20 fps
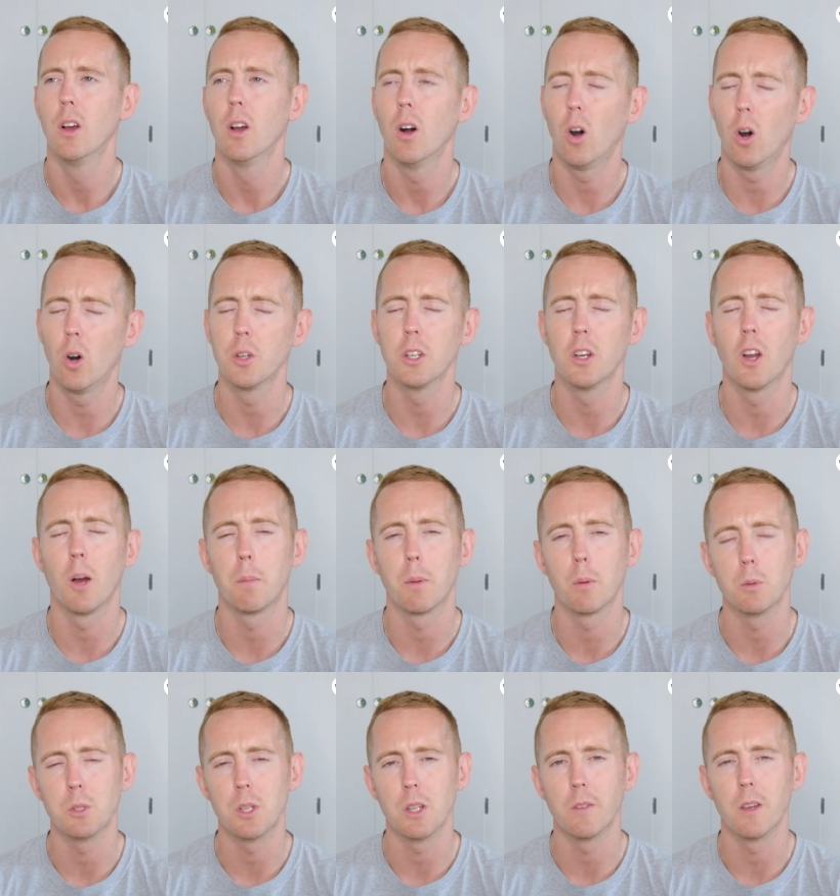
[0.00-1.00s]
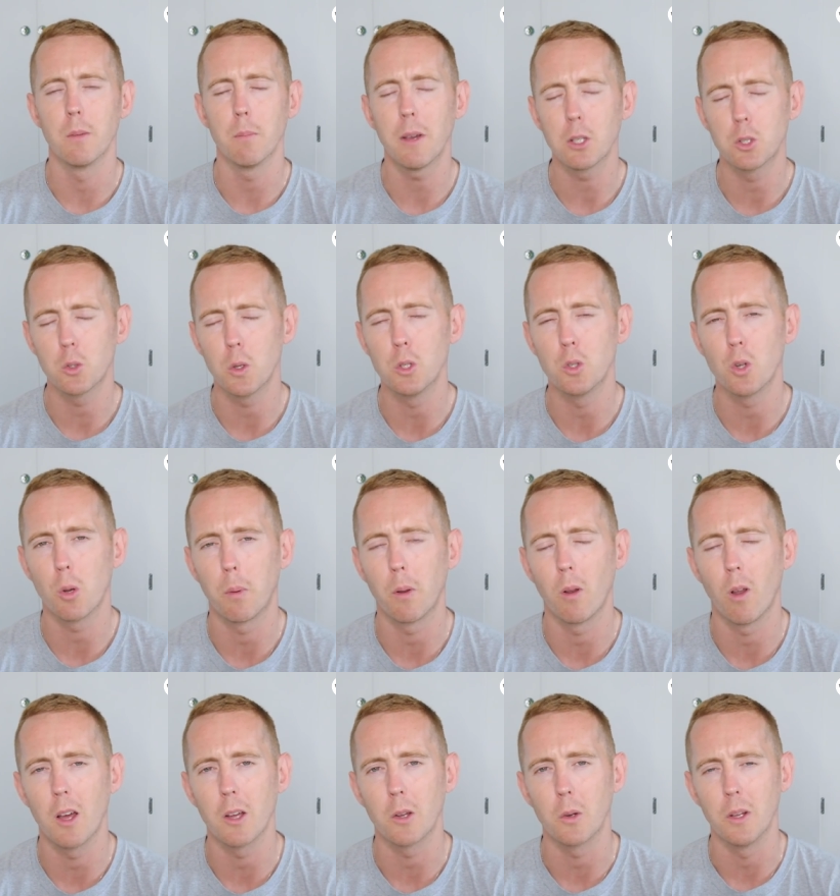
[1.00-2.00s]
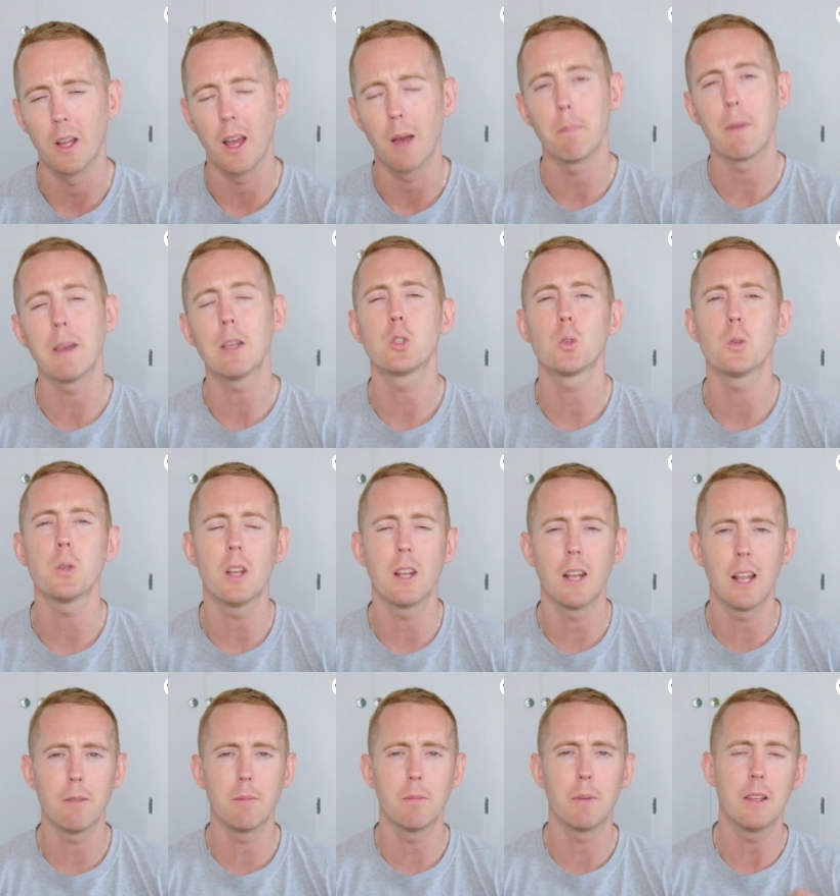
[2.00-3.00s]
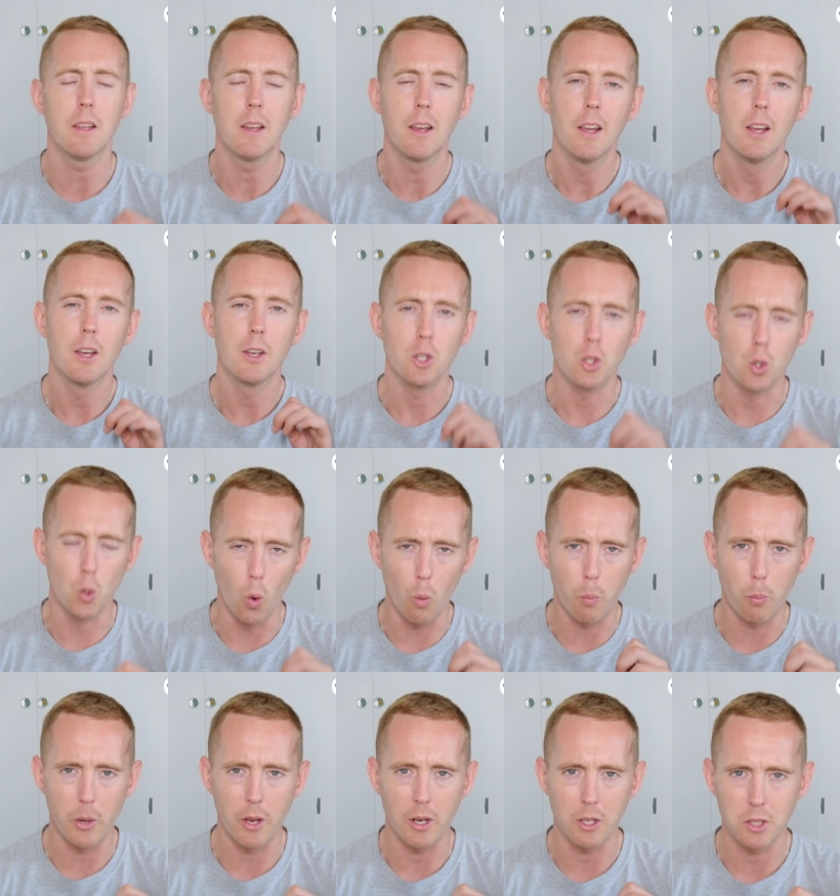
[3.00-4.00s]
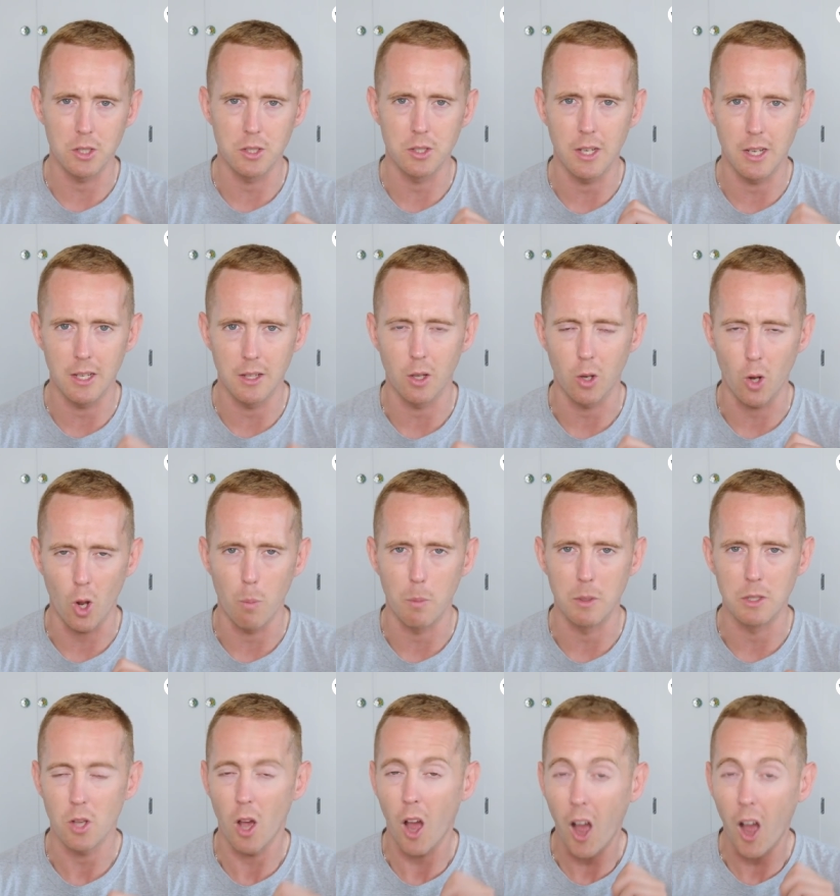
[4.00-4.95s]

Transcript: on United People's TV, make sure you drop a like on it and make sure you leave me your predictions in the comments.